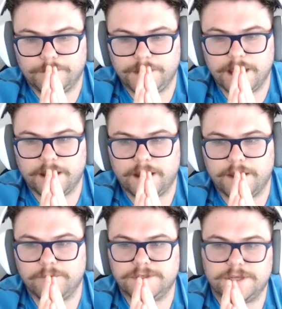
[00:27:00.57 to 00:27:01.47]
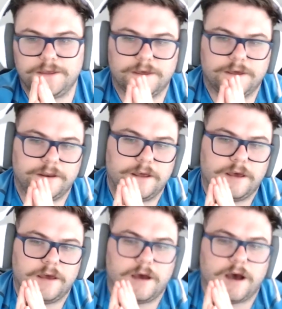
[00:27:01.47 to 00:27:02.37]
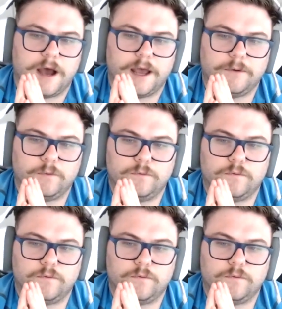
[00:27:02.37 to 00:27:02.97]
yeah, I would say that I would